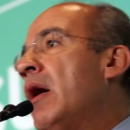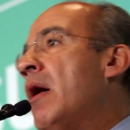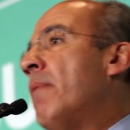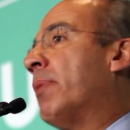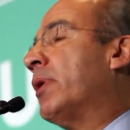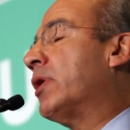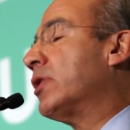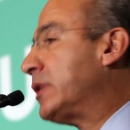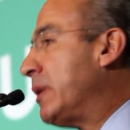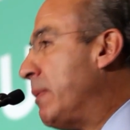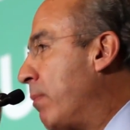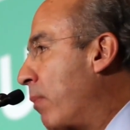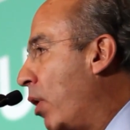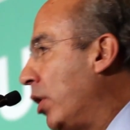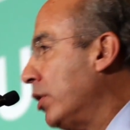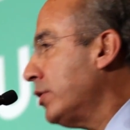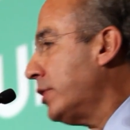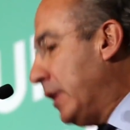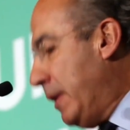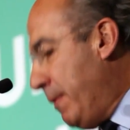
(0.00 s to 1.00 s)
Because the
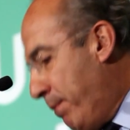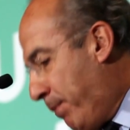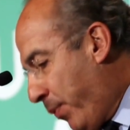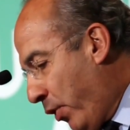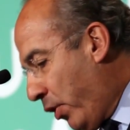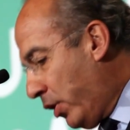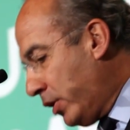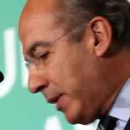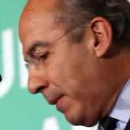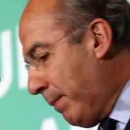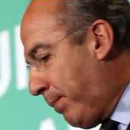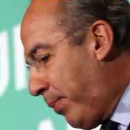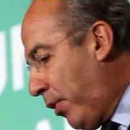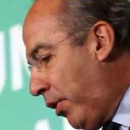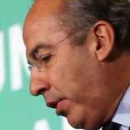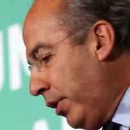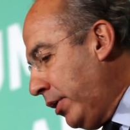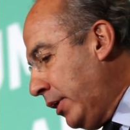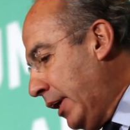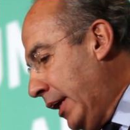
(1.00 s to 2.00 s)
most important
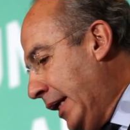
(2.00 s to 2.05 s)
point